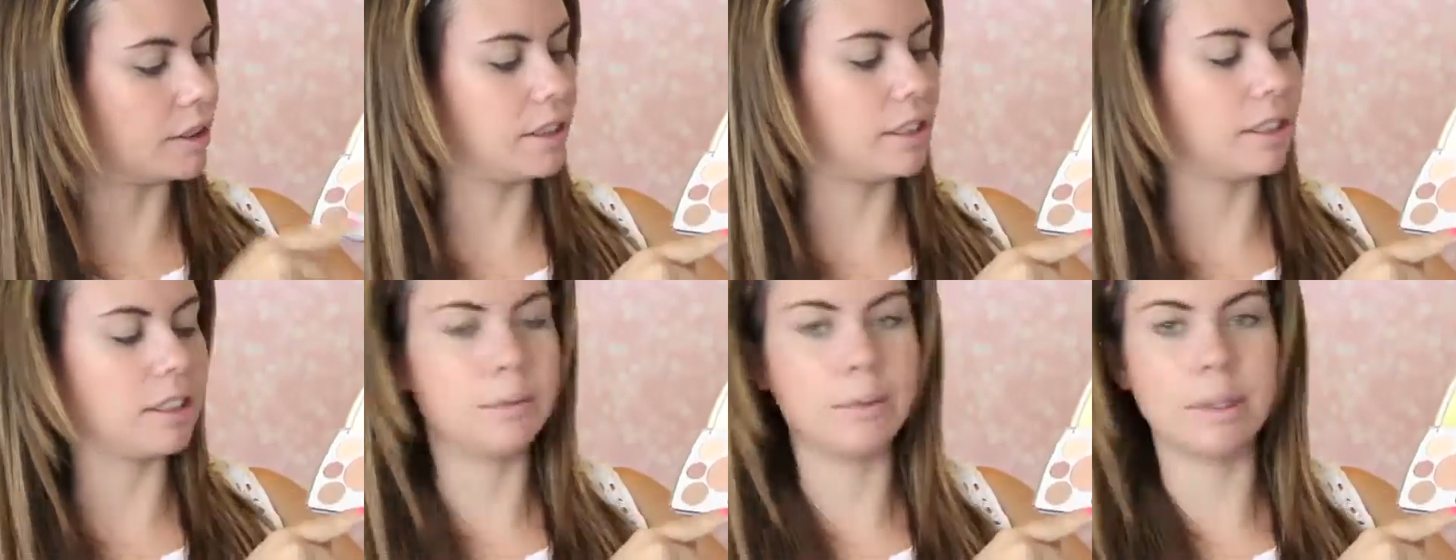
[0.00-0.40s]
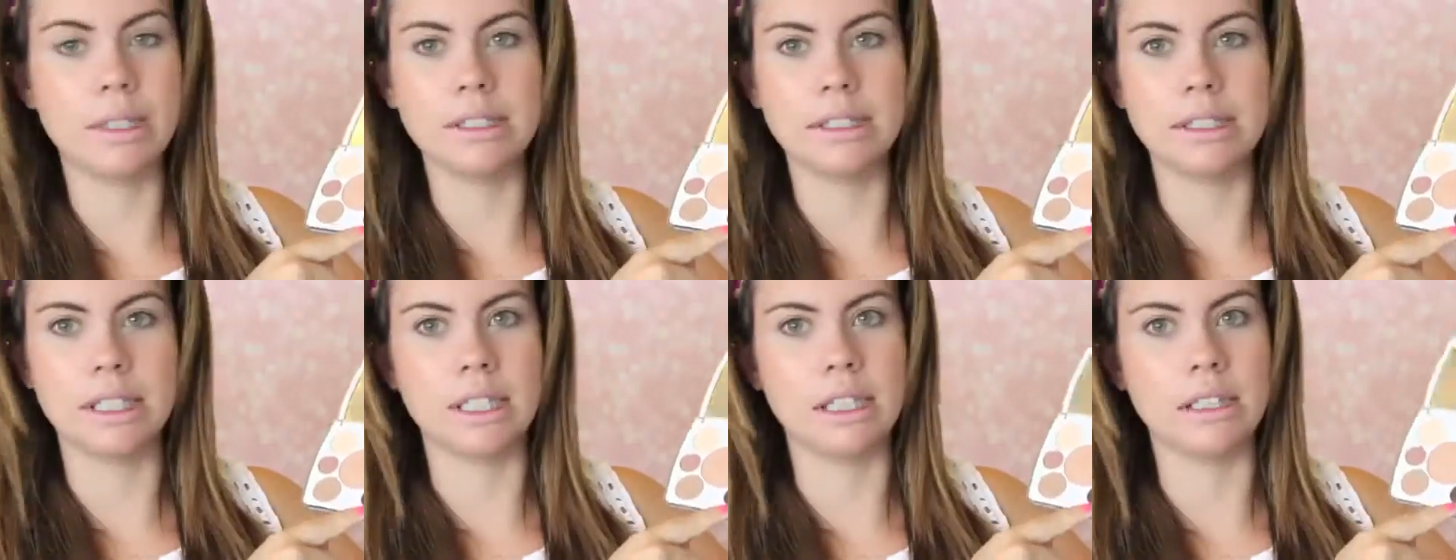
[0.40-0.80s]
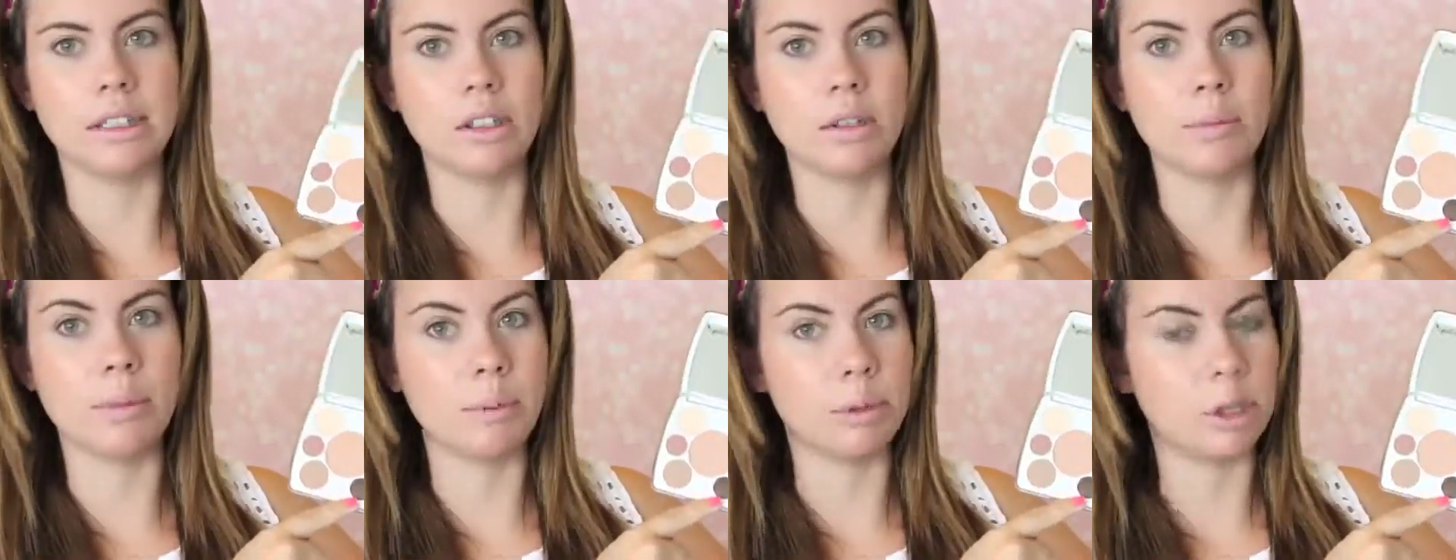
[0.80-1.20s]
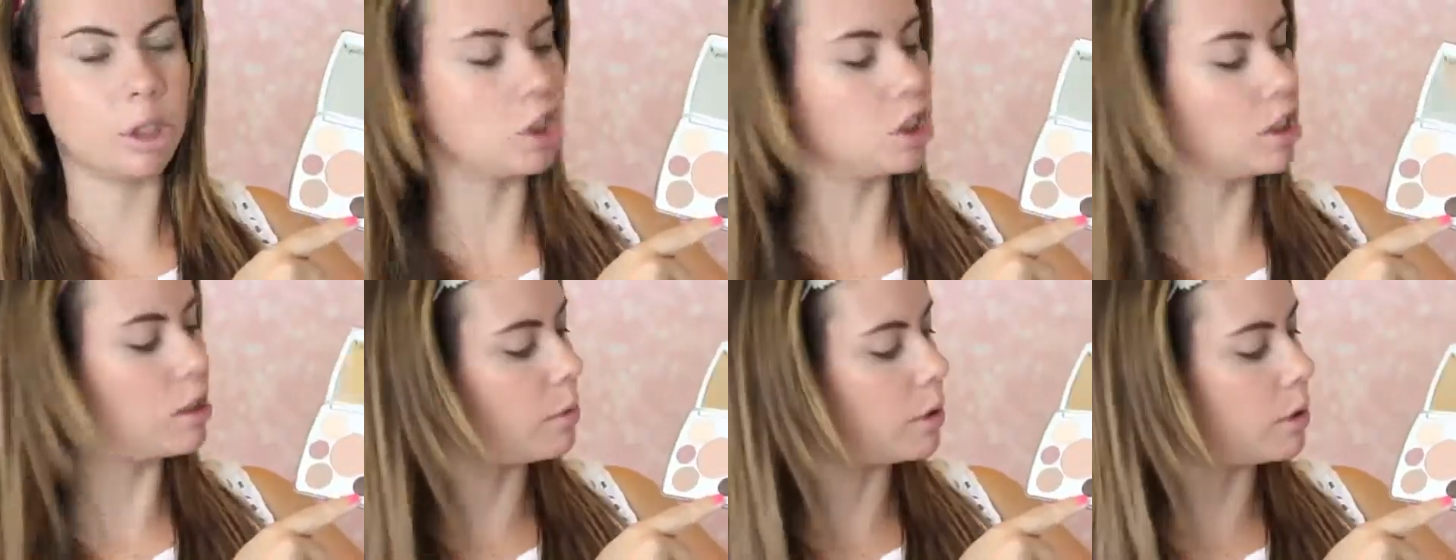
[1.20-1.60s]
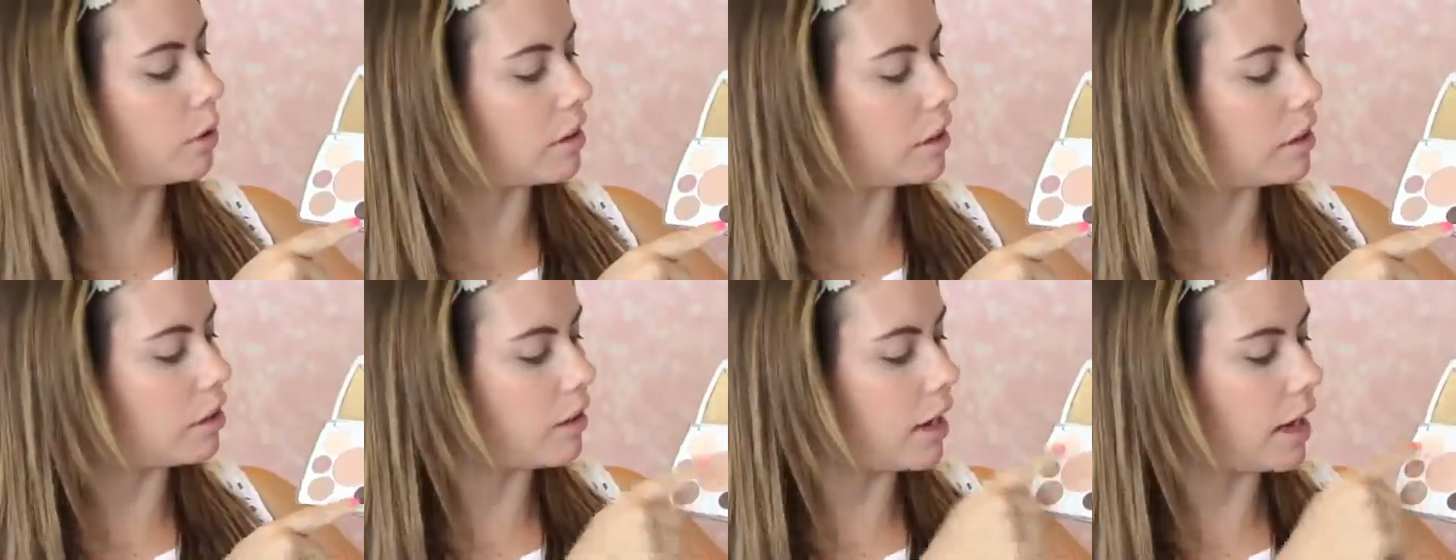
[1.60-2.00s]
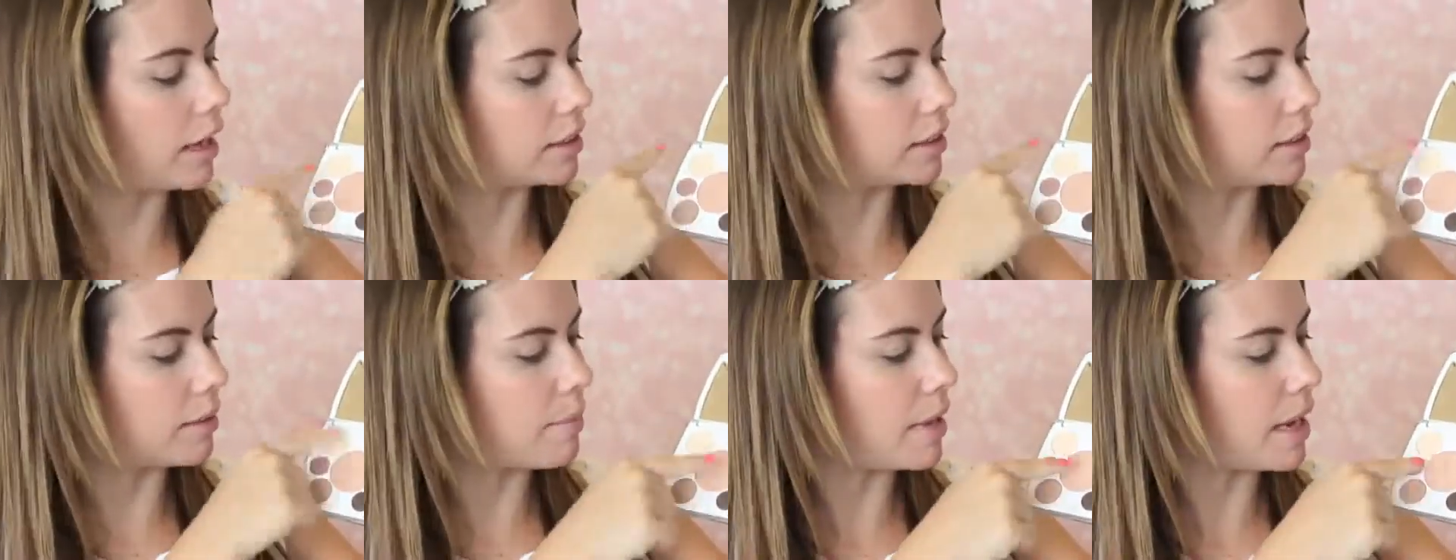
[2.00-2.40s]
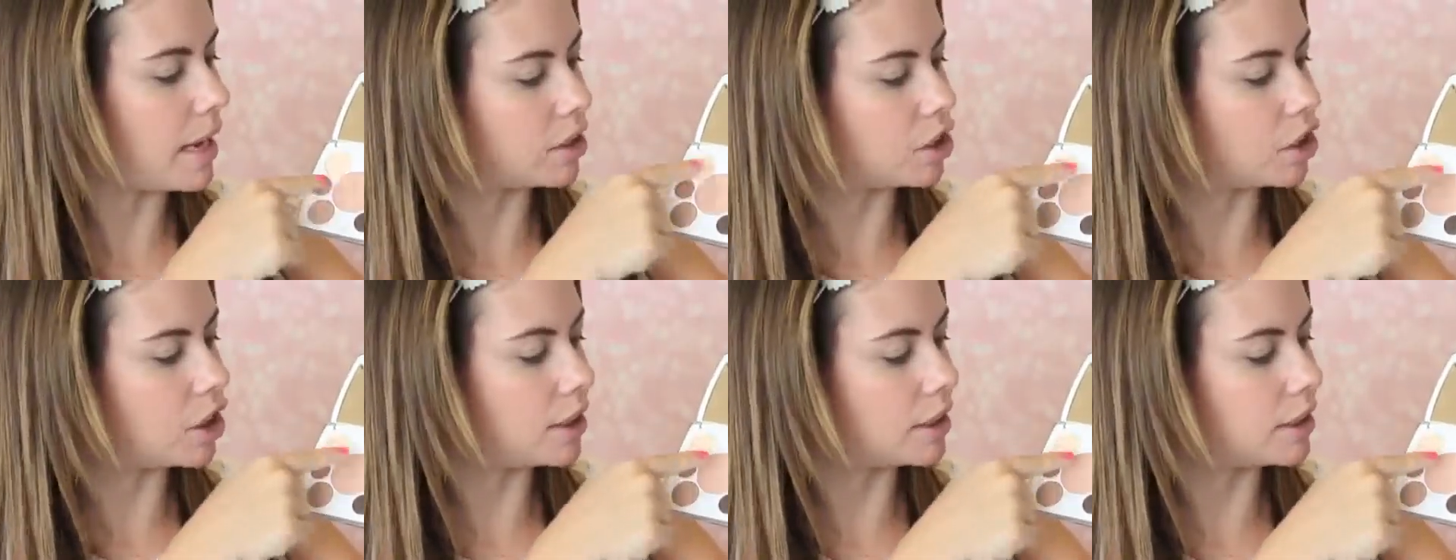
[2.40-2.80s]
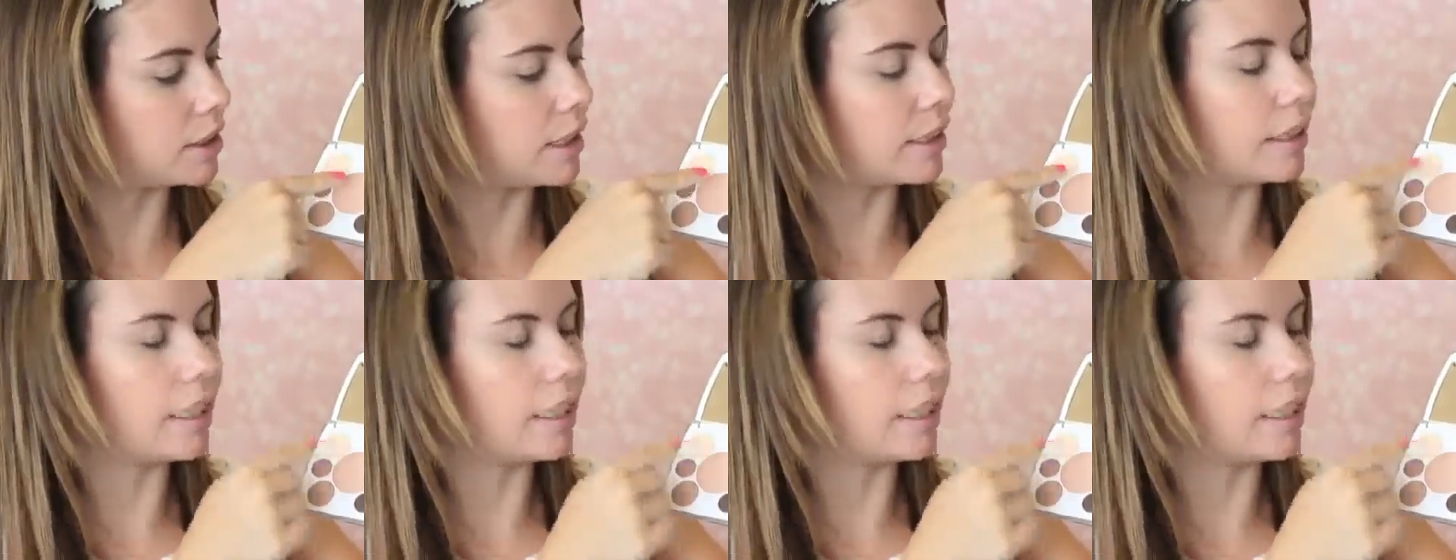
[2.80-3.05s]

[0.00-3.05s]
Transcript: This one's like a little bit more shimmery. You got some matte shades in